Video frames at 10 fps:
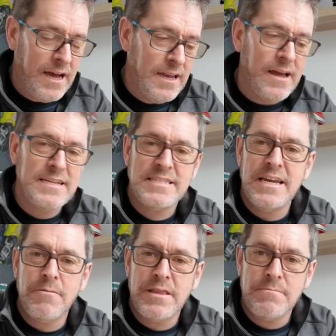I like
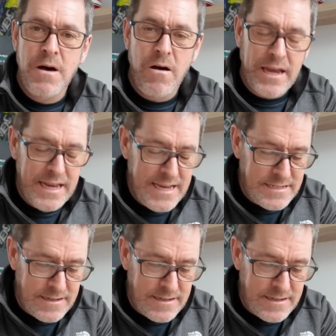seeing where the market is,